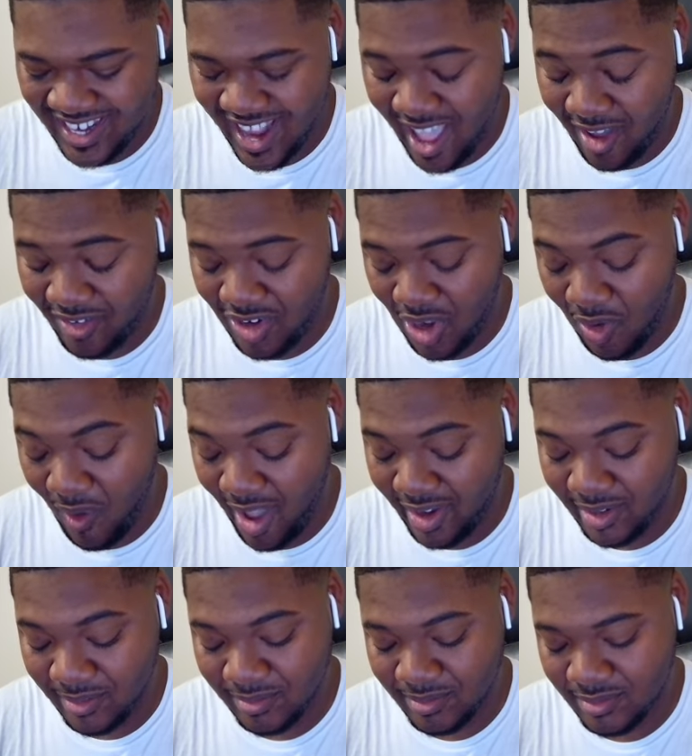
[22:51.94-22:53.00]
down. No
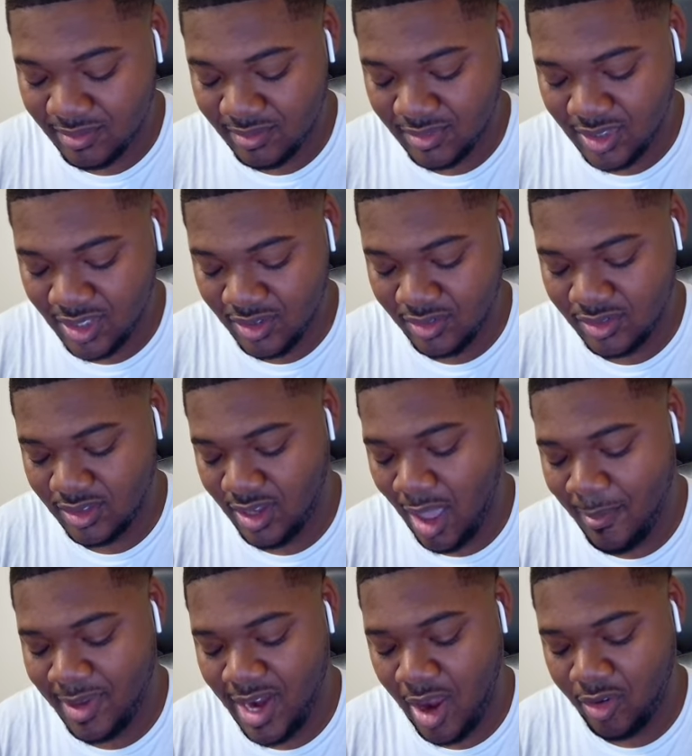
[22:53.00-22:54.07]
item. You know,
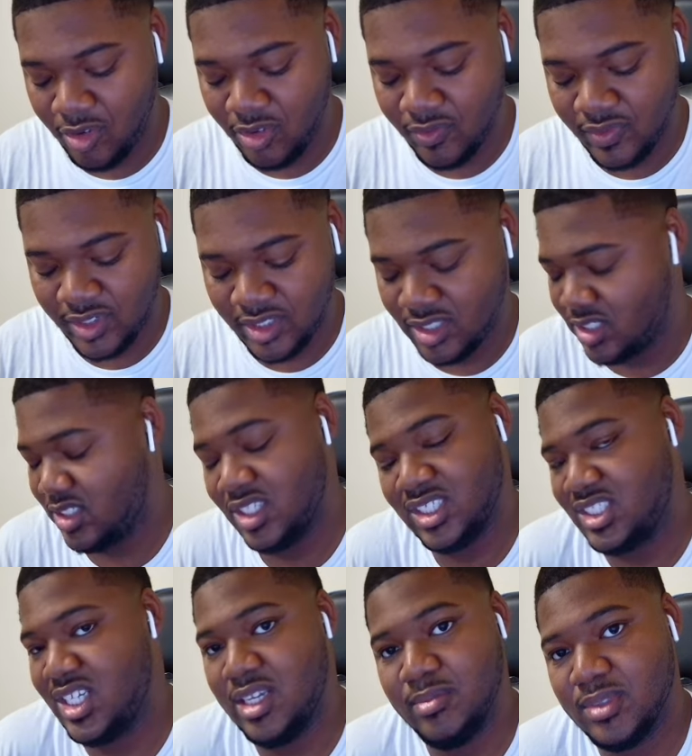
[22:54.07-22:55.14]
I mean, I don't even. This
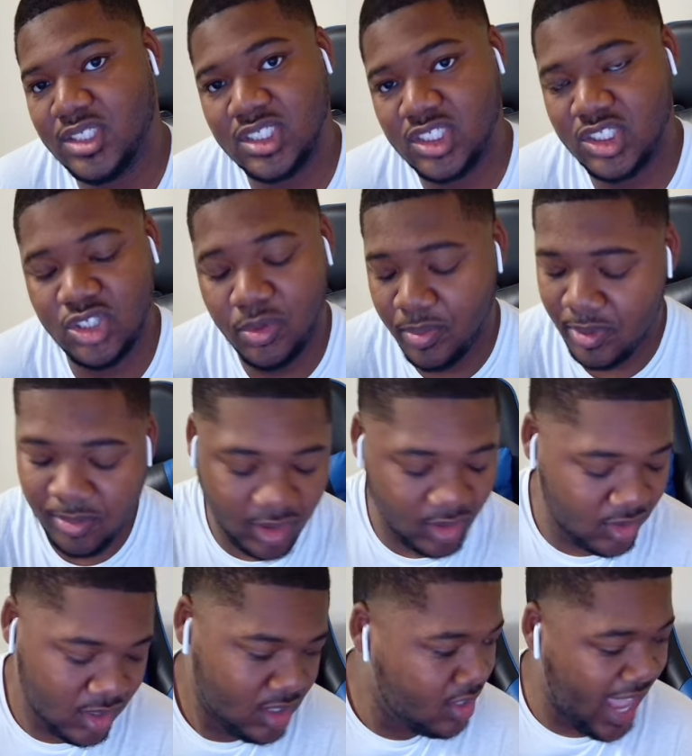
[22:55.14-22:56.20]
team is just stupid, bro.
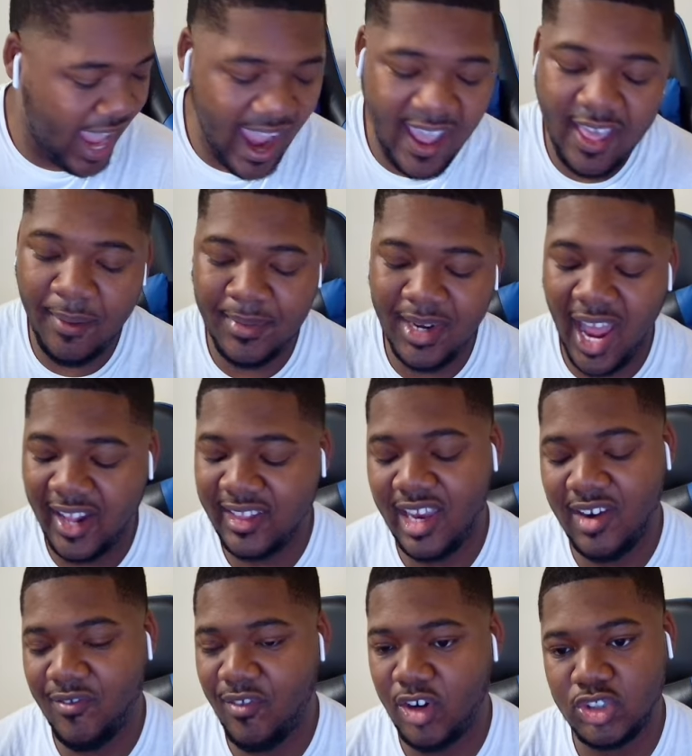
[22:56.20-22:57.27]
Eight, um, ninth
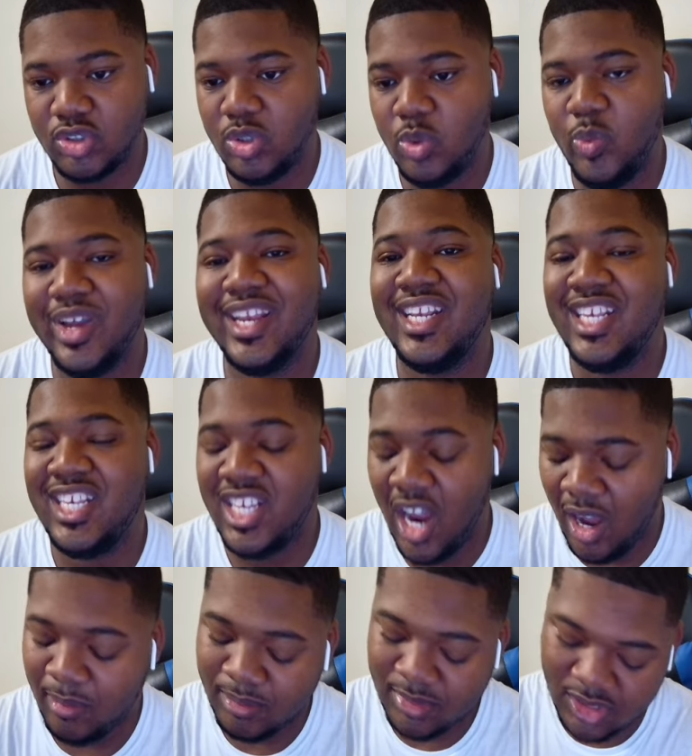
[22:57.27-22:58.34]
anniversary went
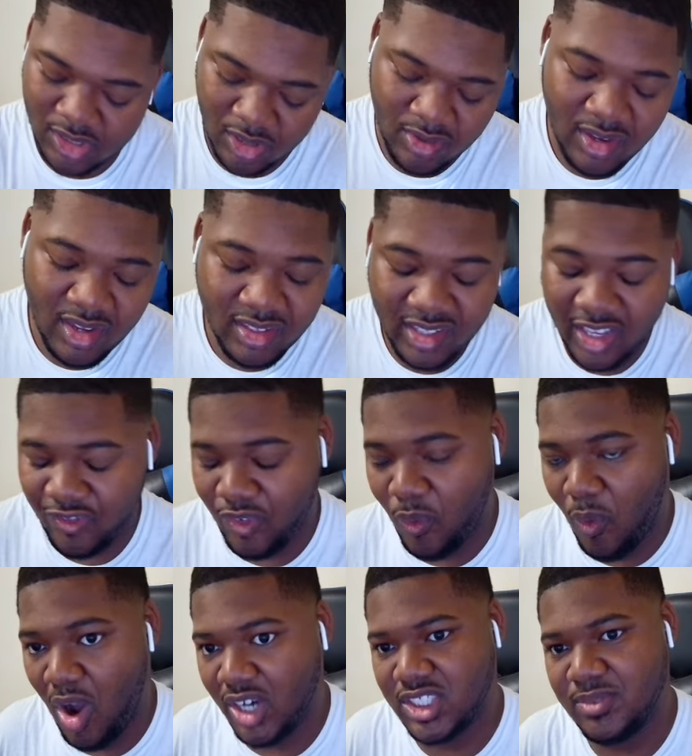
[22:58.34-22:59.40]
dumb. So thanks for
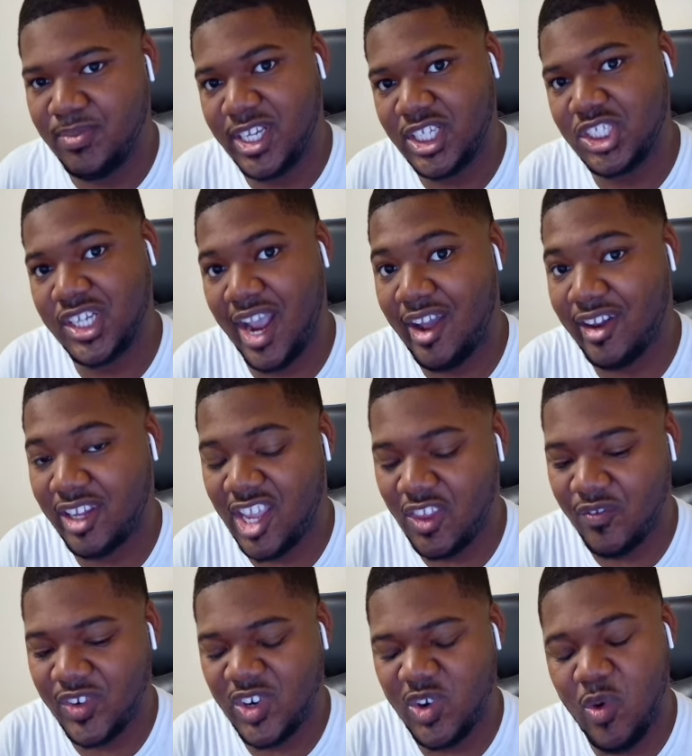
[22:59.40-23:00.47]
watching. Make sure you check out the other
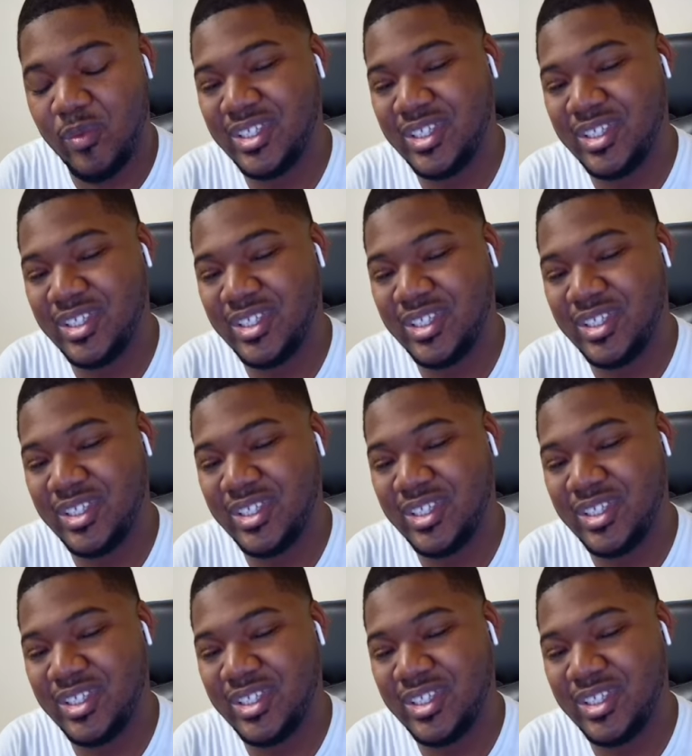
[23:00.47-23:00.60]
video where we